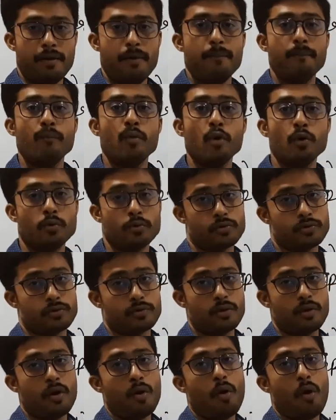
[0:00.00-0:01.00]
moves
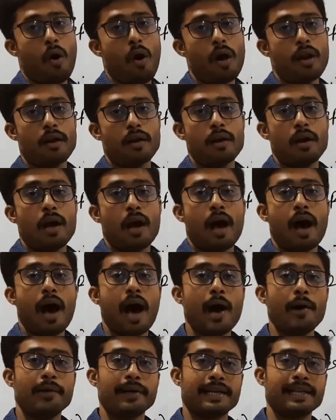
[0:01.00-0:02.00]
or
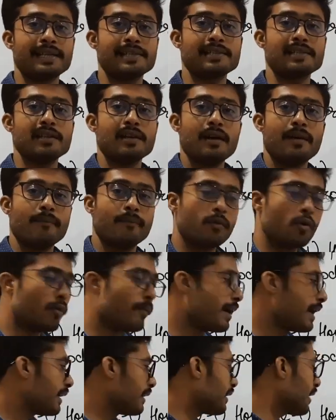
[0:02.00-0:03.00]
how it is
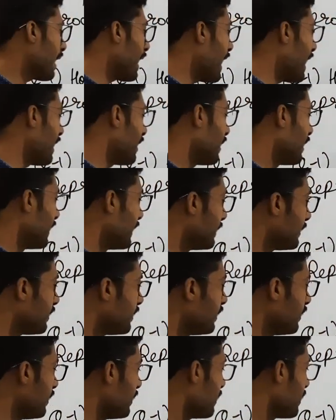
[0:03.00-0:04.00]
movement, and in
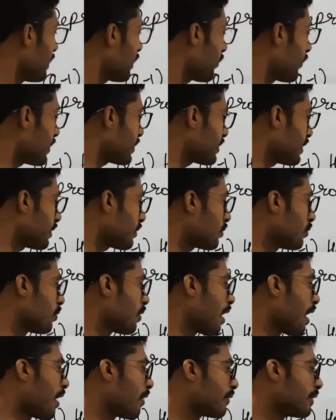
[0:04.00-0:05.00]
the question 2
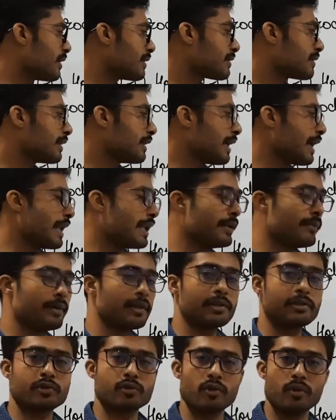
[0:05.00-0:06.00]
how does the
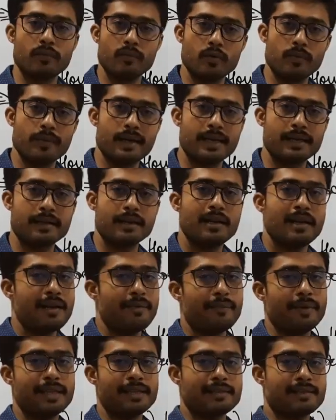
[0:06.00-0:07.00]
animals show movement,
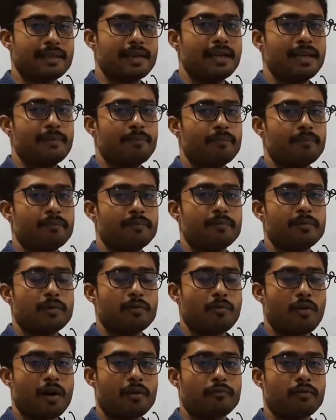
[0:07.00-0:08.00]
means they
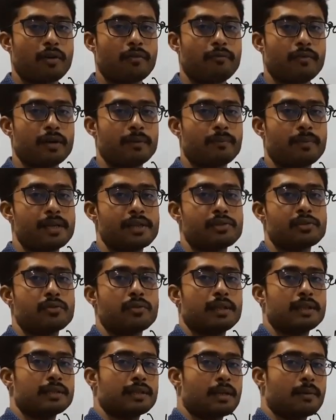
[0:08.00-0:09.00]
walk from one place to
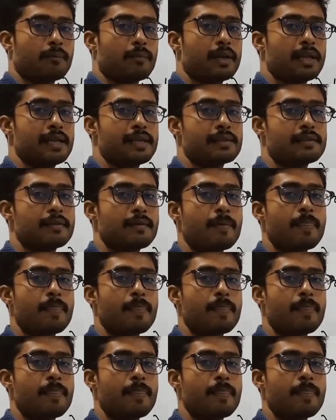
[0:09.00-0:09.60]
another place.